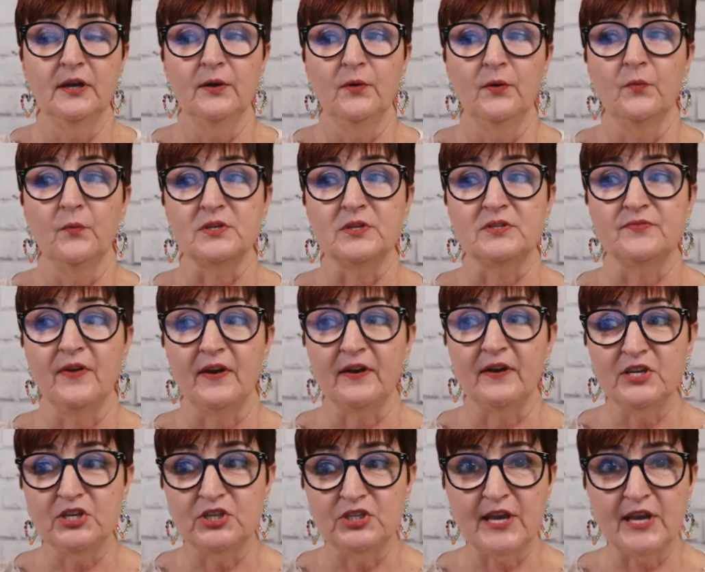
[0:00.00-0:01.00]
was
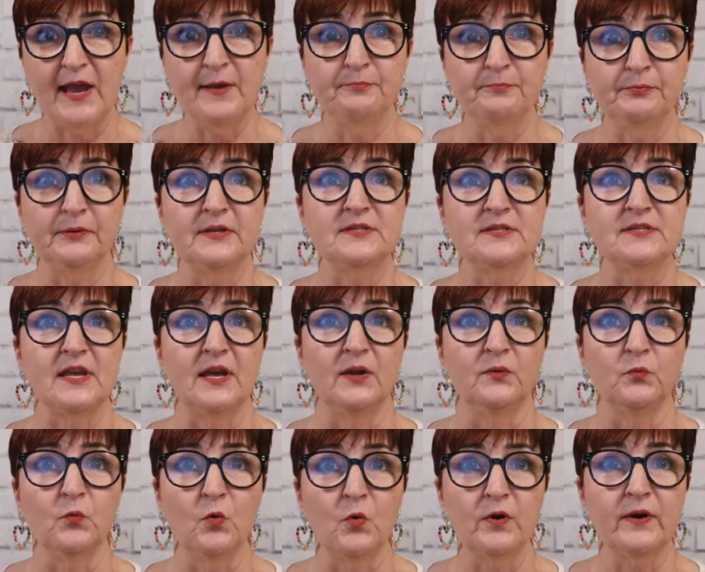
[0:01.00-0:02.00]
very shapeless,
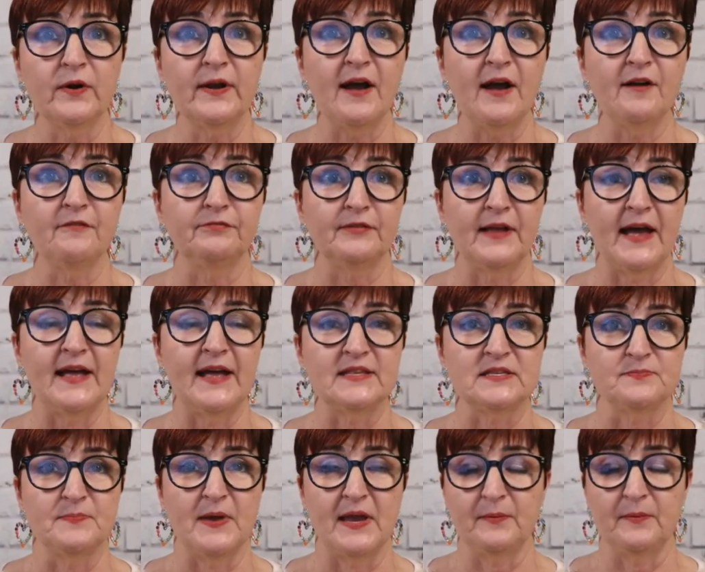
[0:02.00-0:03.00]
and worn out
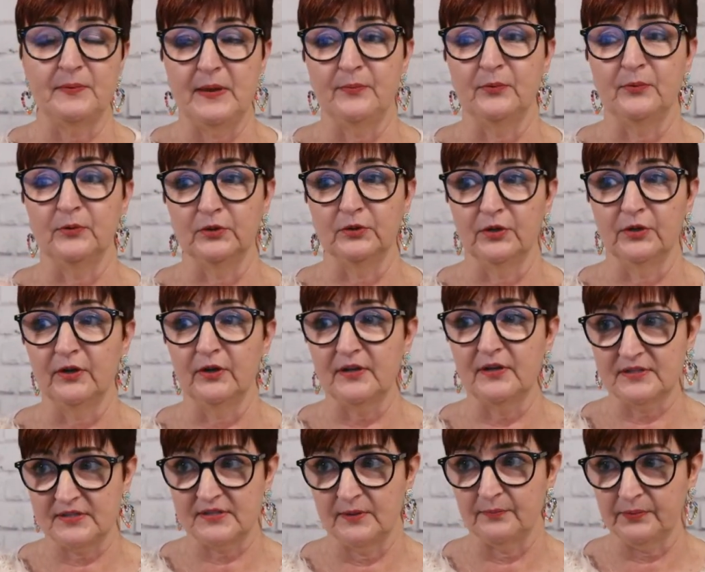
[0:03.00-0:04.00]
flats make people look
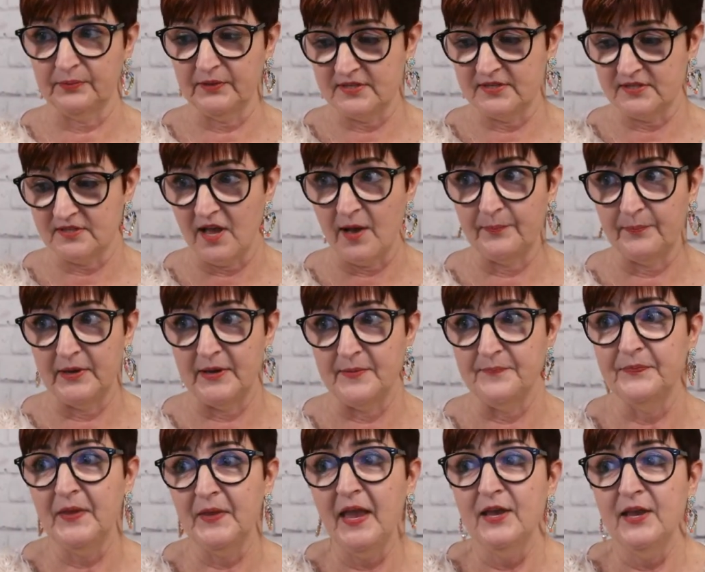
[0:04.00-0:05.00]
simply sloppy.
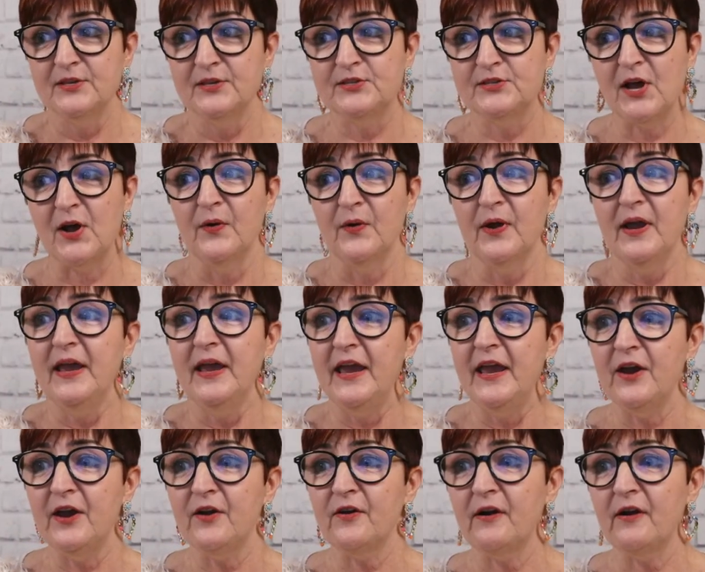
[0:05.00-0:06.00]
So
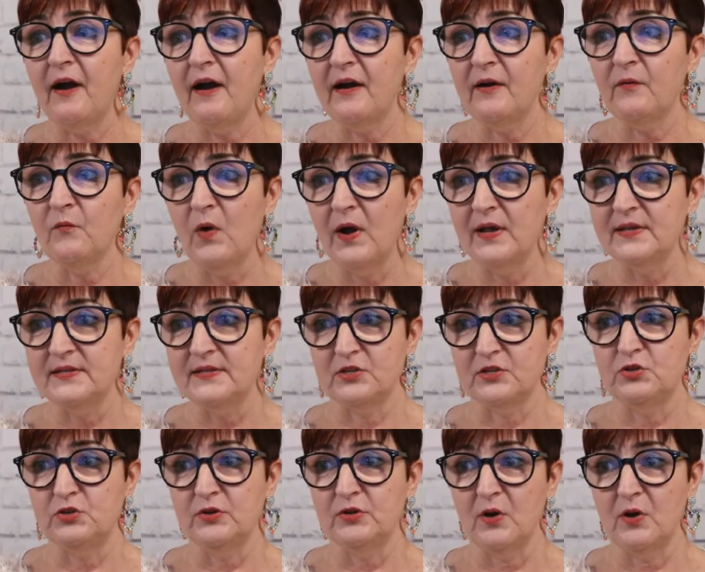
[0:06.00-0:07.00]
here are ones that
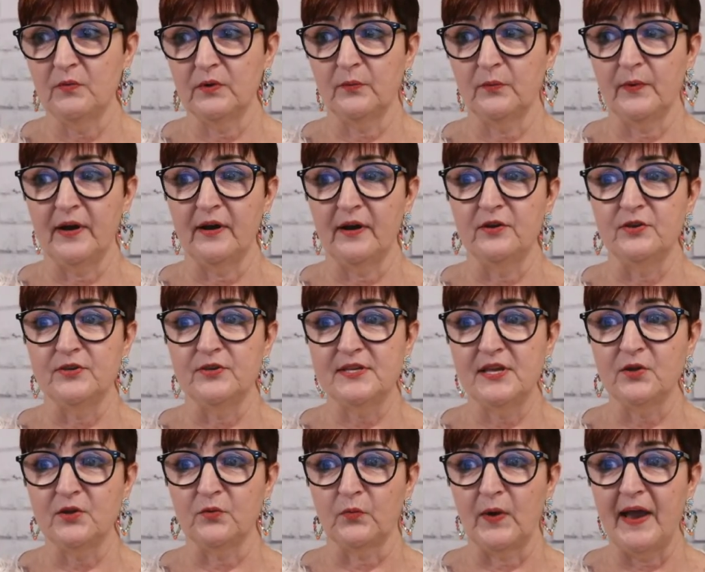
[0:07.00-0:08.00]
you don't want to wear. You see
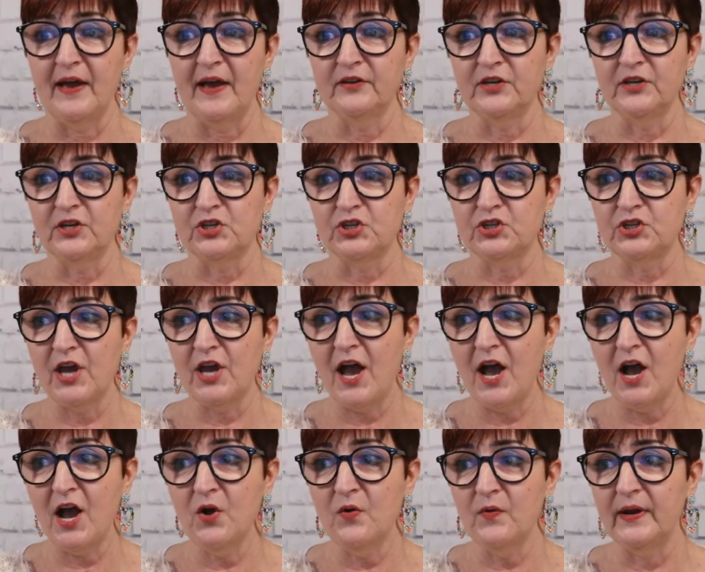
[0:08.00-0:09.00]
the roundish
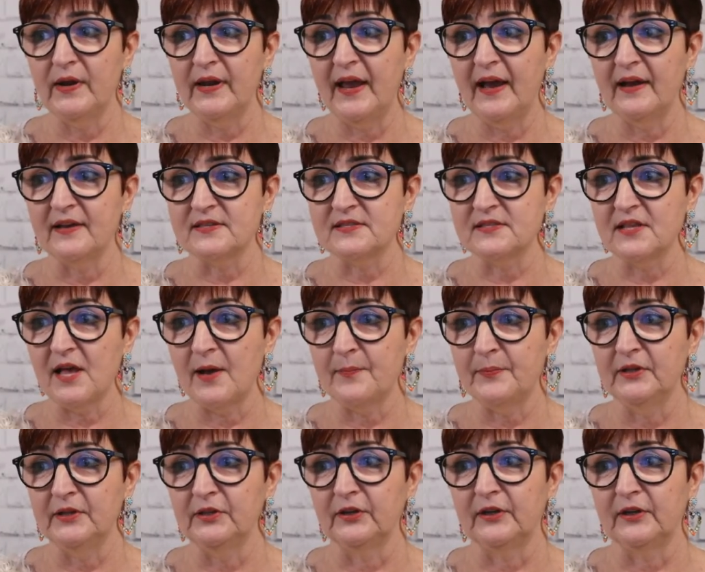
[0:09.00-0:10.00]
toe and how
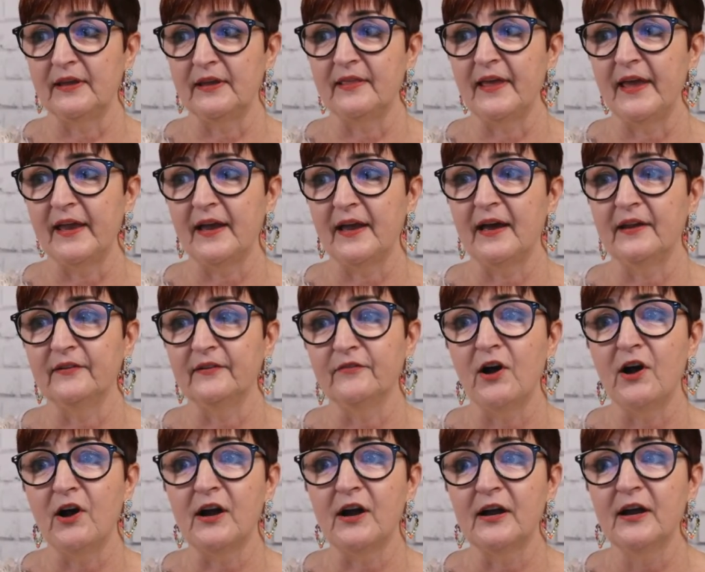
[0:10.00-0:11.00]
sloppy looking they kind of
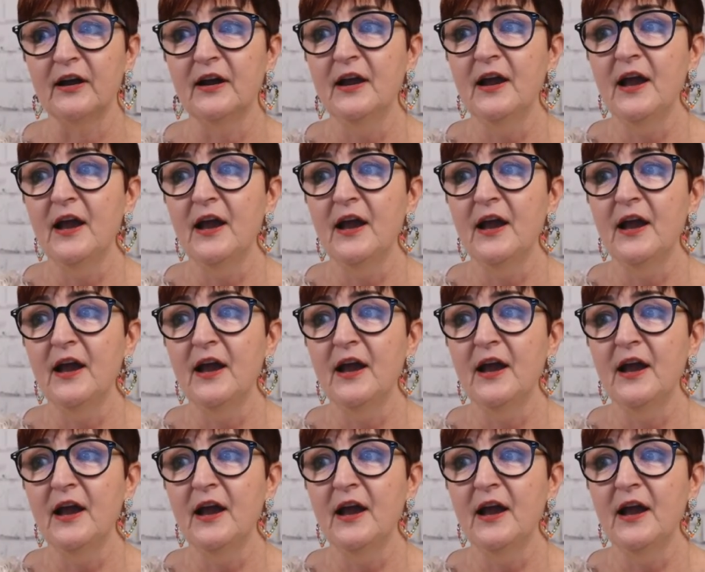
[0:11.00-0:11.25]
are.